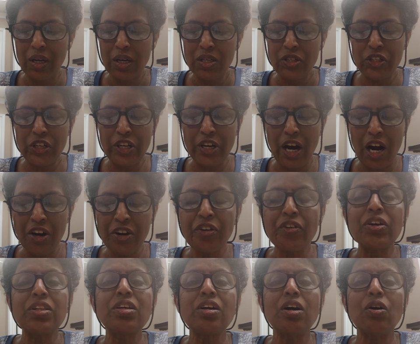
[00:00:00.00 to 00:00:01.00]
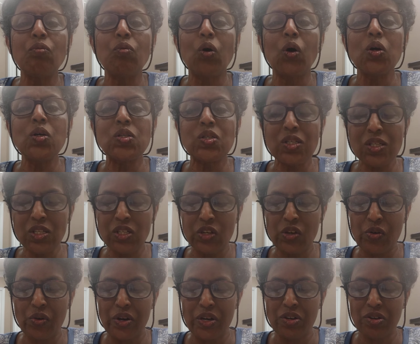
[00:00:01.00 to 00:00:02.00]
she uttereth her voice in the
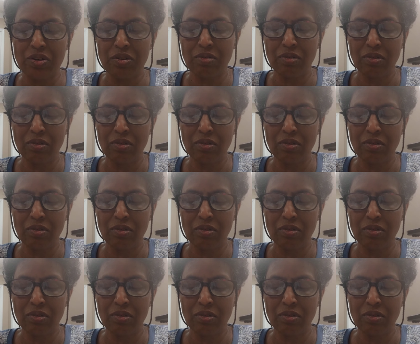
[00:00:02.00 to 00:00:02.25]
street.